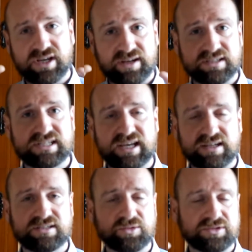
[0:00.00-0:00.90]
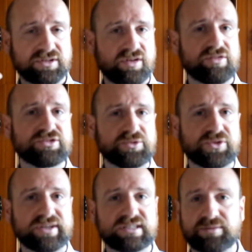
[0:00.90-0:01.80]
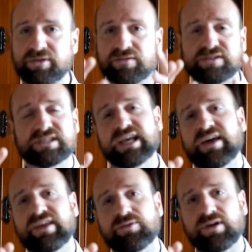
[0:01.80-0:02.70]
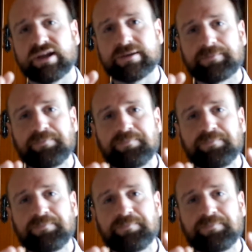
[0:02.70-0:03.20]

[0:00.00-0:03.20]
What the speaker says: to understand or to know two things and be able to see how they relate.